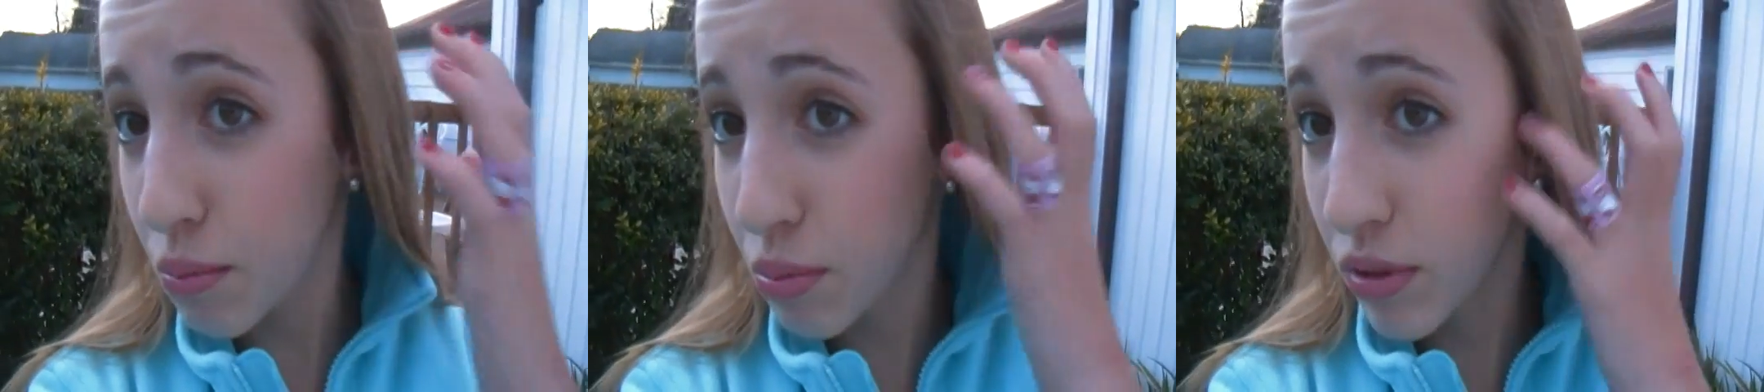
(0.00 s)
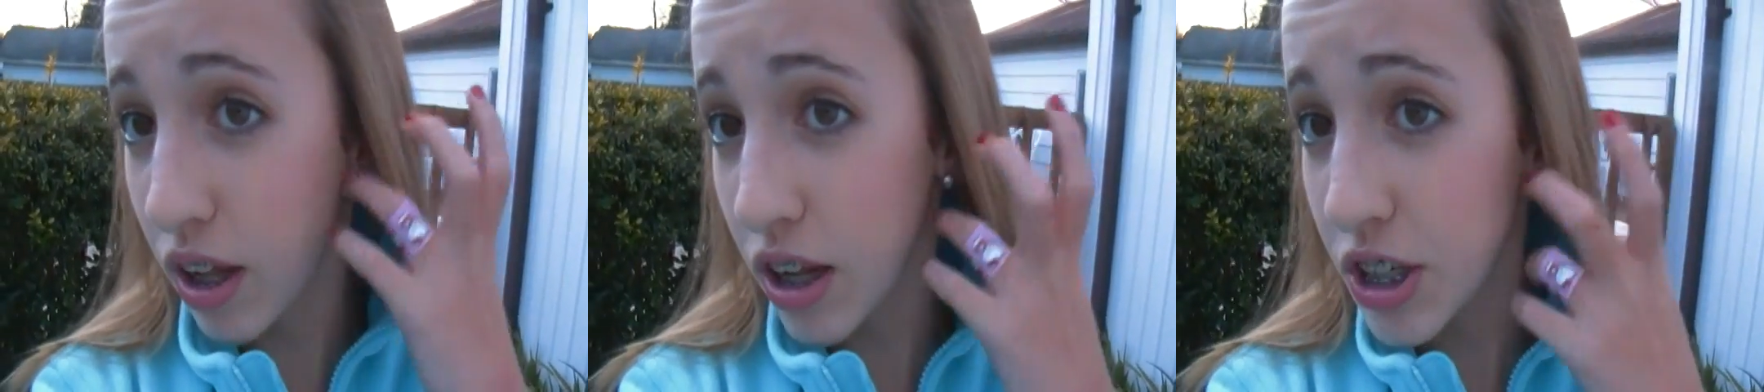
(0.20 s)

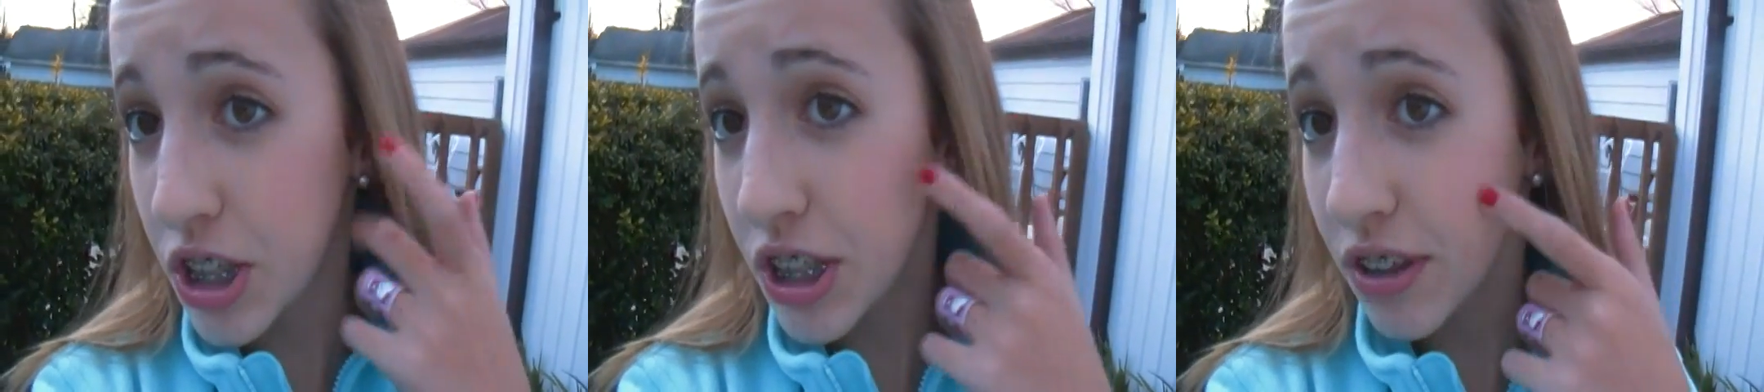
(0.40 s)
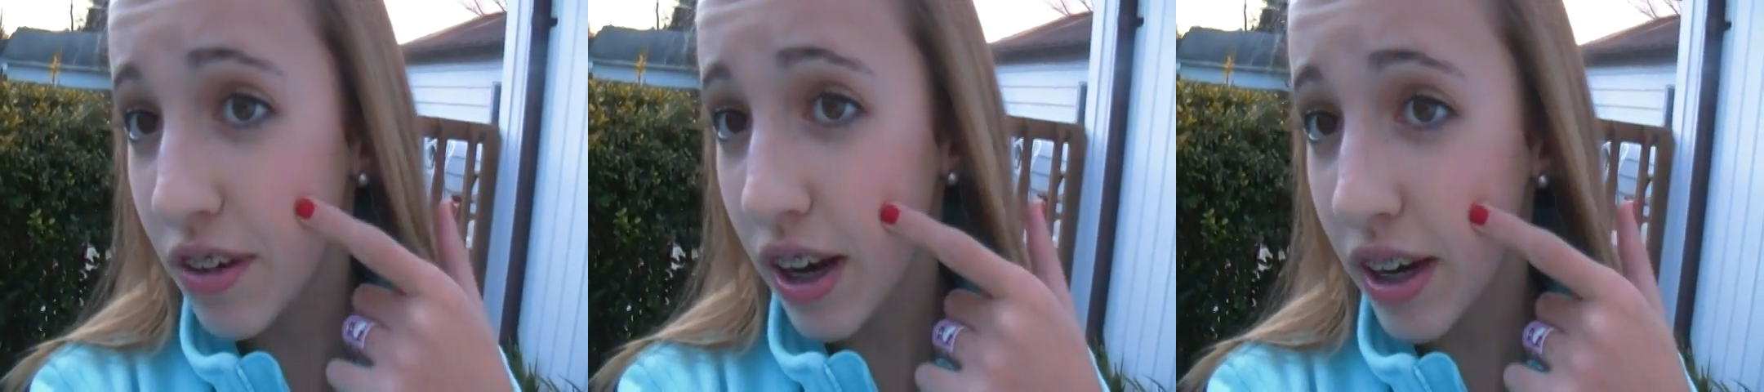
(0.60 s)

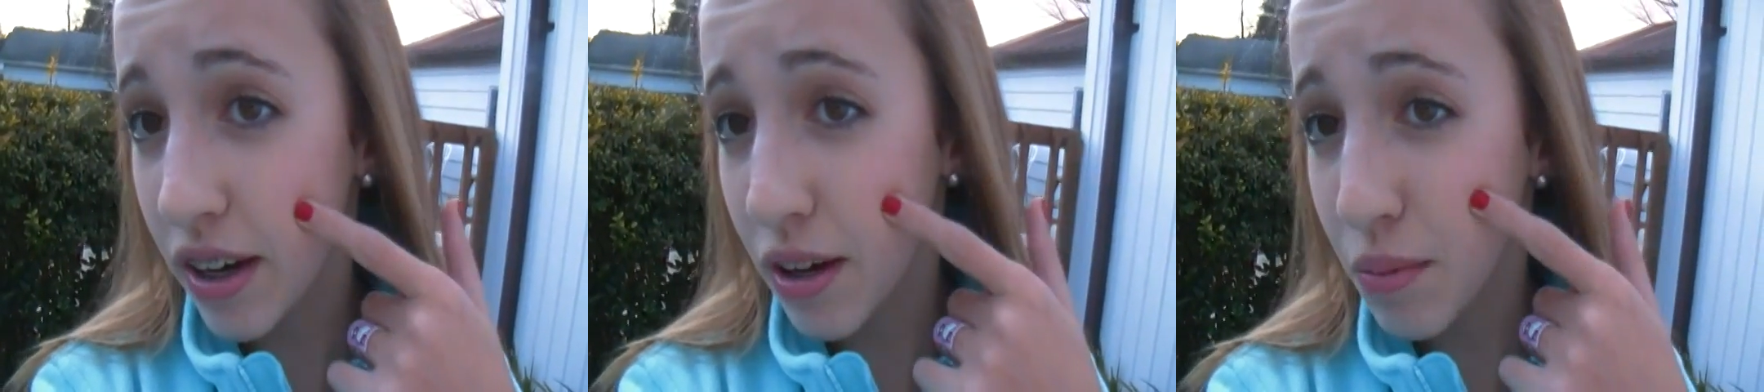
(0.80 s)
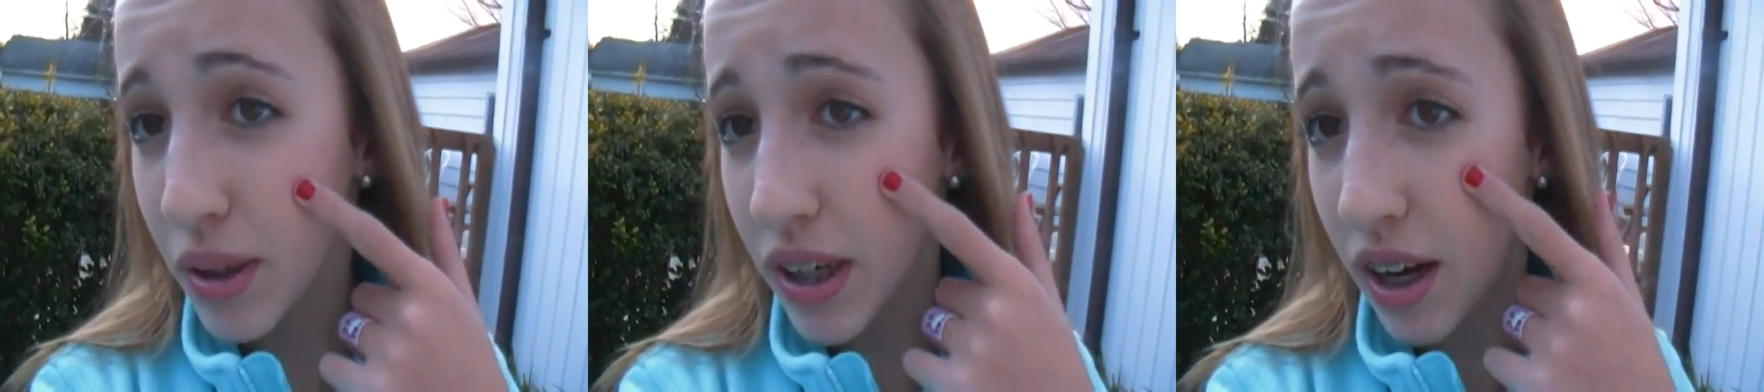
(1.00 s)
blushy right
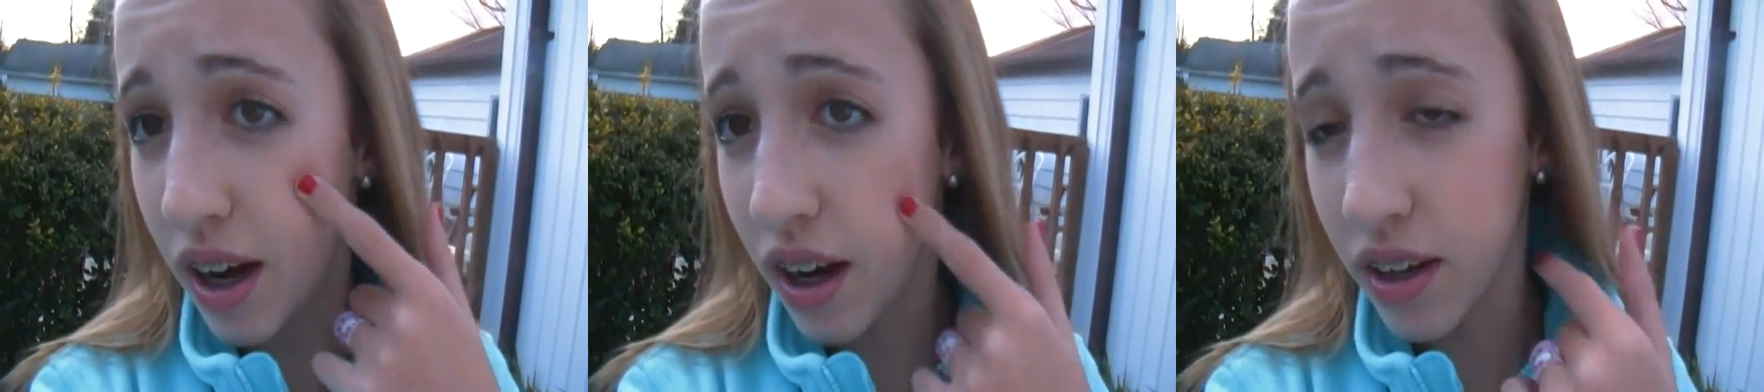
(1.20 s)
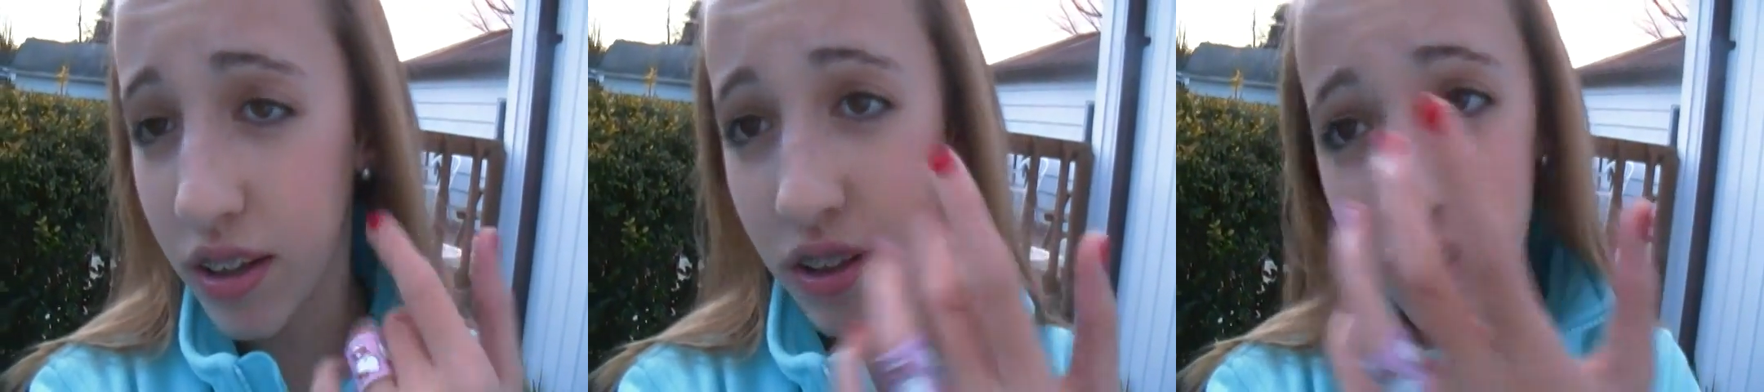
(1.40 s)
here. Oh my
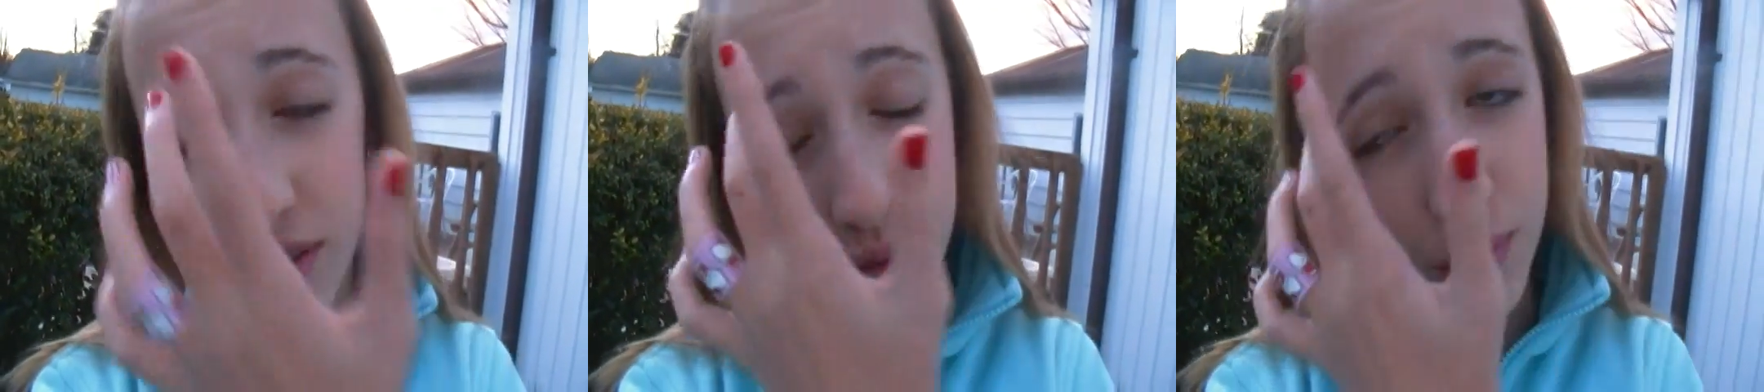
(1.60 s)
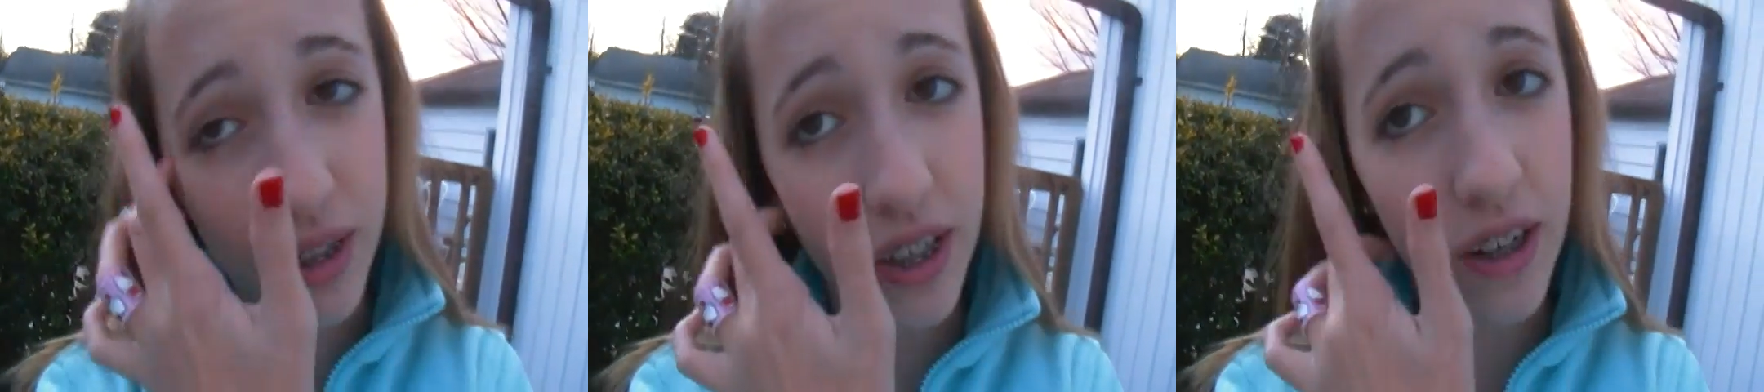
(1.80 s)
god, it
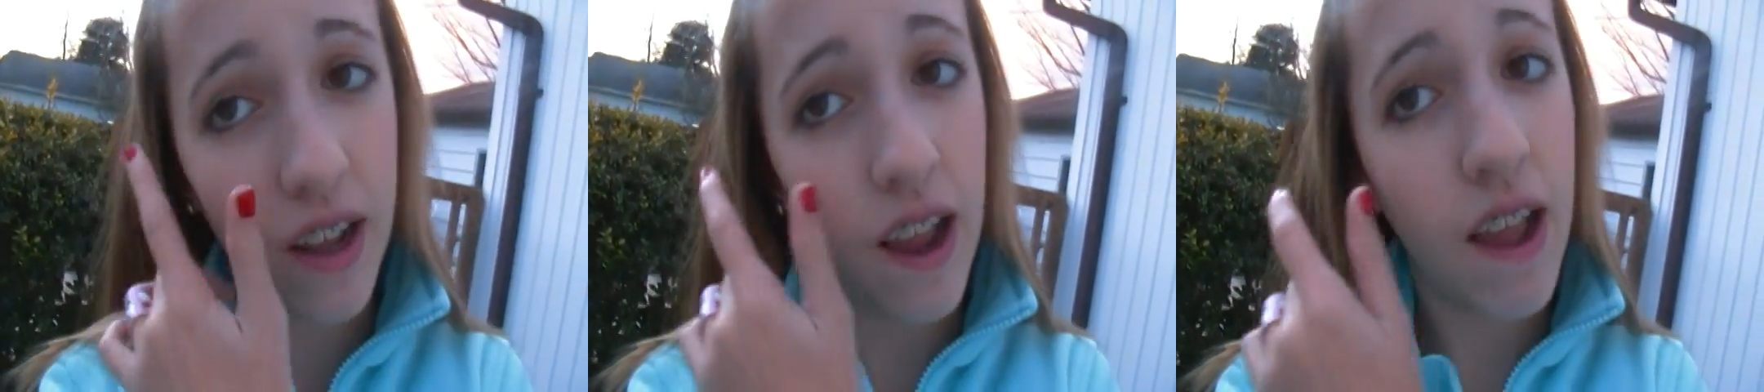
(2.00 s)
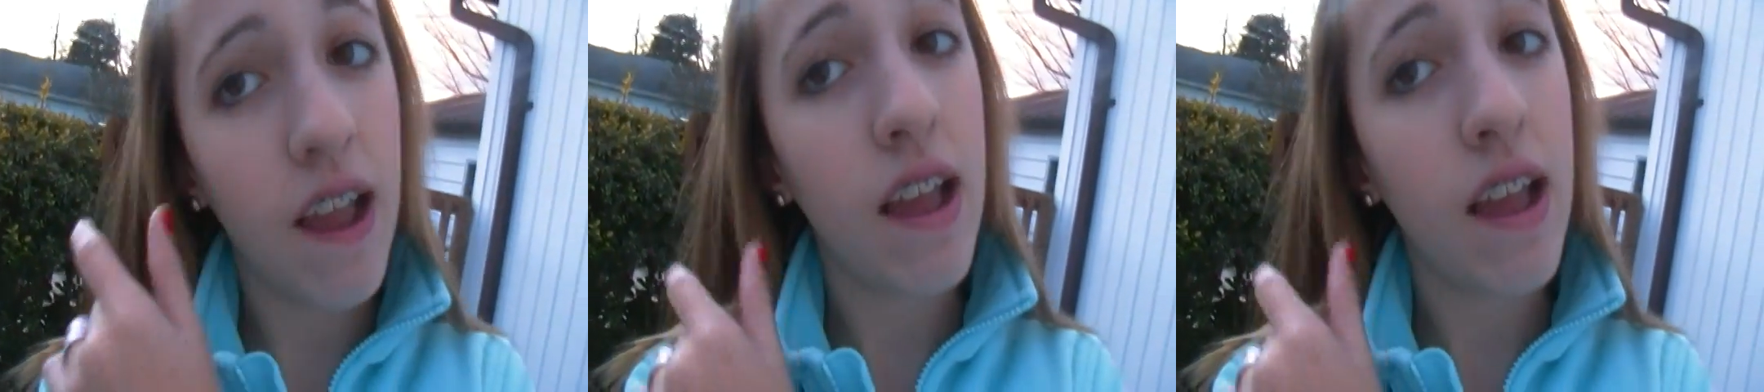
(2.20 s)
looks weird.